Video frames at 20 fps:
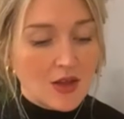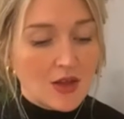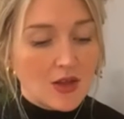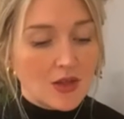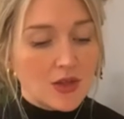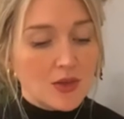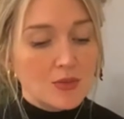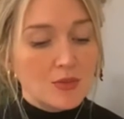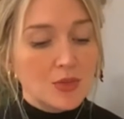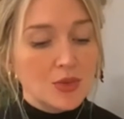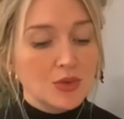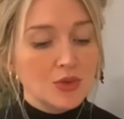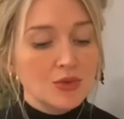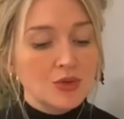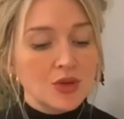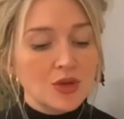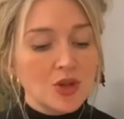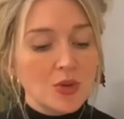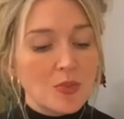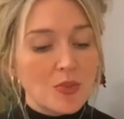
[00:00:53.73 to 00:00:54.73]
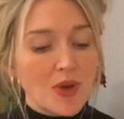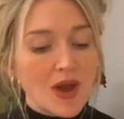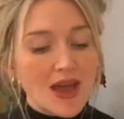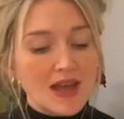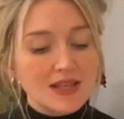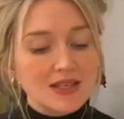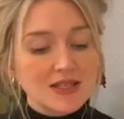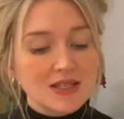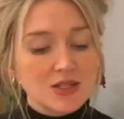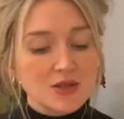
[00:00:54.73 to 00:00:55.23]
The moon on the
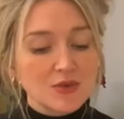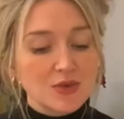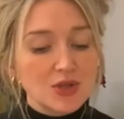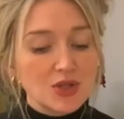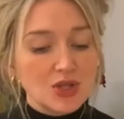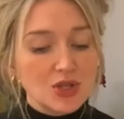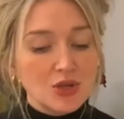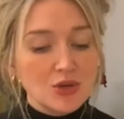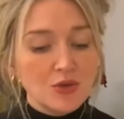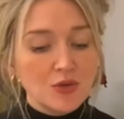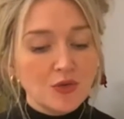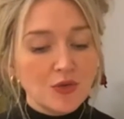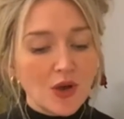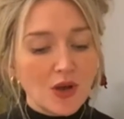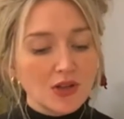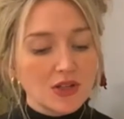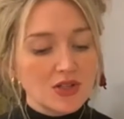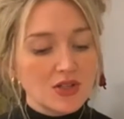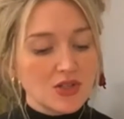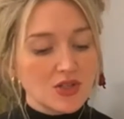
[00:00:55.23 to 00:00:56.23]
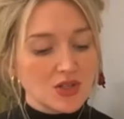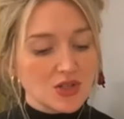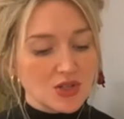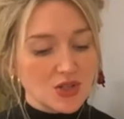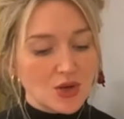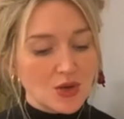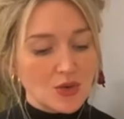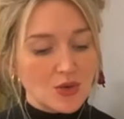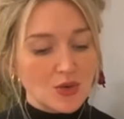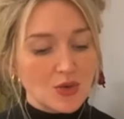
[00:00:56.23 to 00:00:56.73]
breast of the new fallen
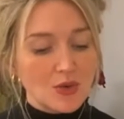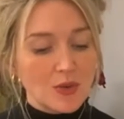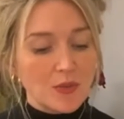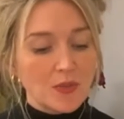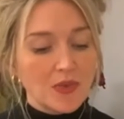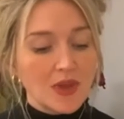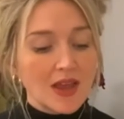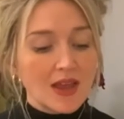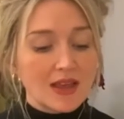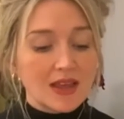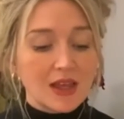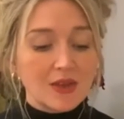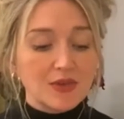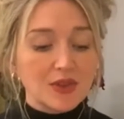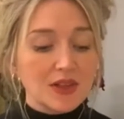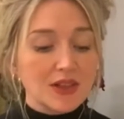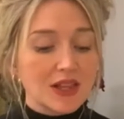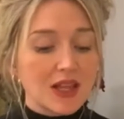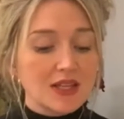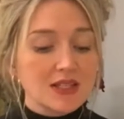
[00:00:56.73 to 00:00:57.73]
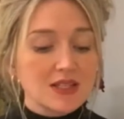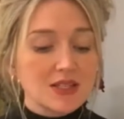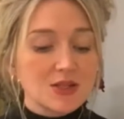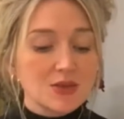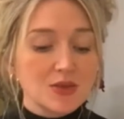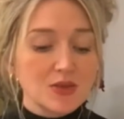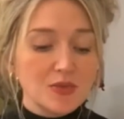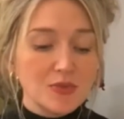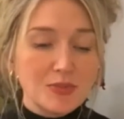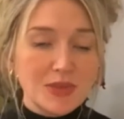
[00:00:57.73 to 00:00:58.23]
snow gave the lustre
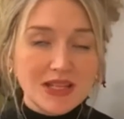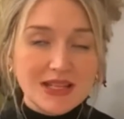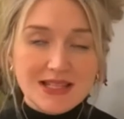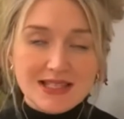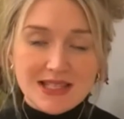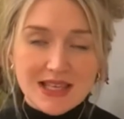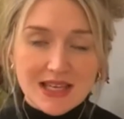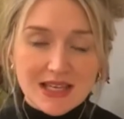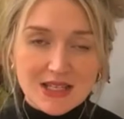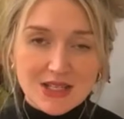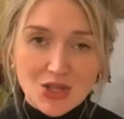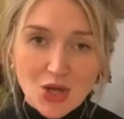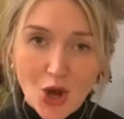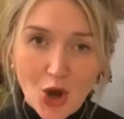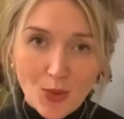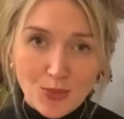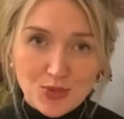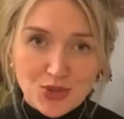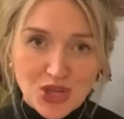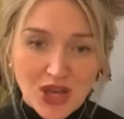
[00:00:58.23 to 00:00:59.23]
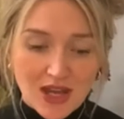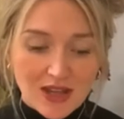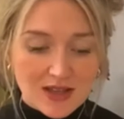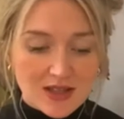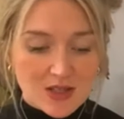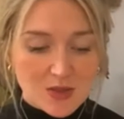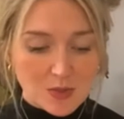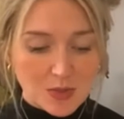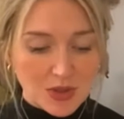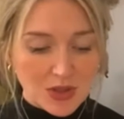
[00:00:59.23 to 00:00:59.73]
of midday to objects
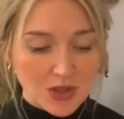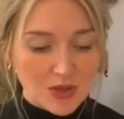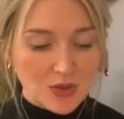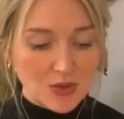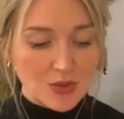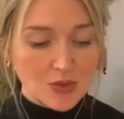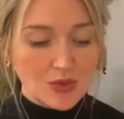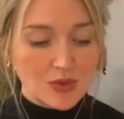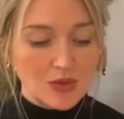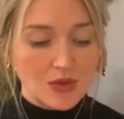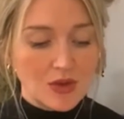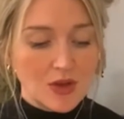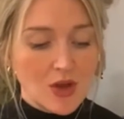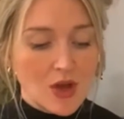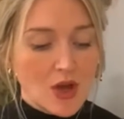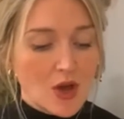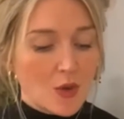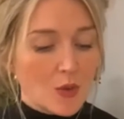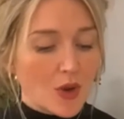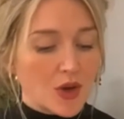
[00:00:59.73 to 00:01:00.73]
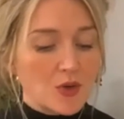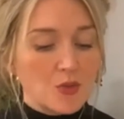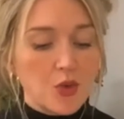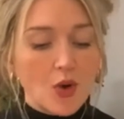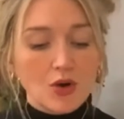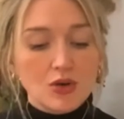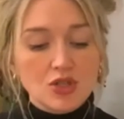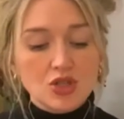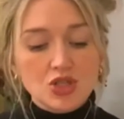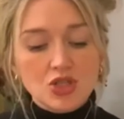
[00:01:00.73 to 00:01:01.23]
below, when
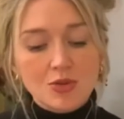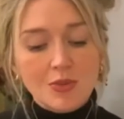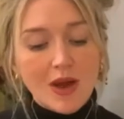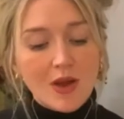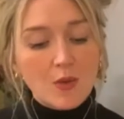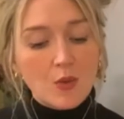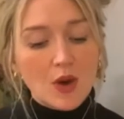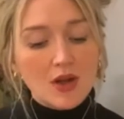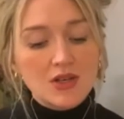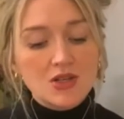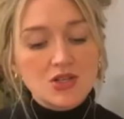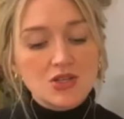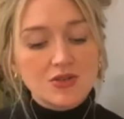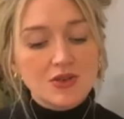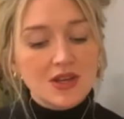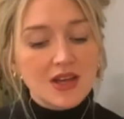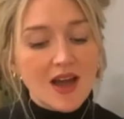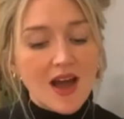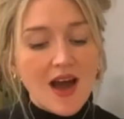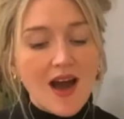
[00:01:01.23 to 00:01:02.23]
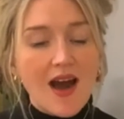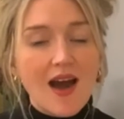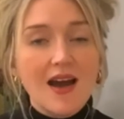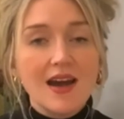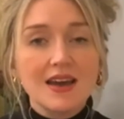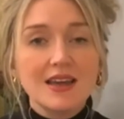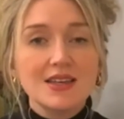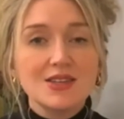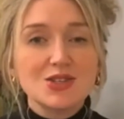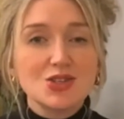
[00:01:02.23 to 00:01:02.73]
what to my wondering
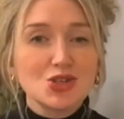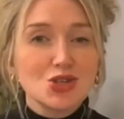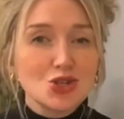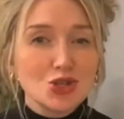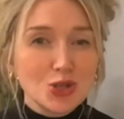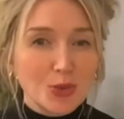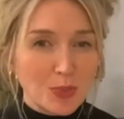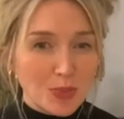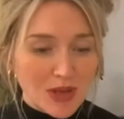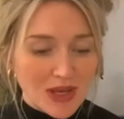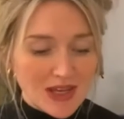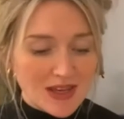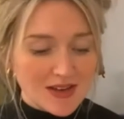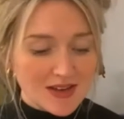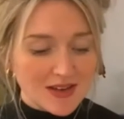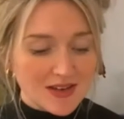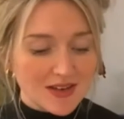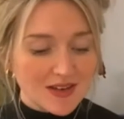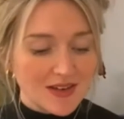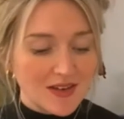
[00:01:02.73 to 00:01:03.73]
eyes should appear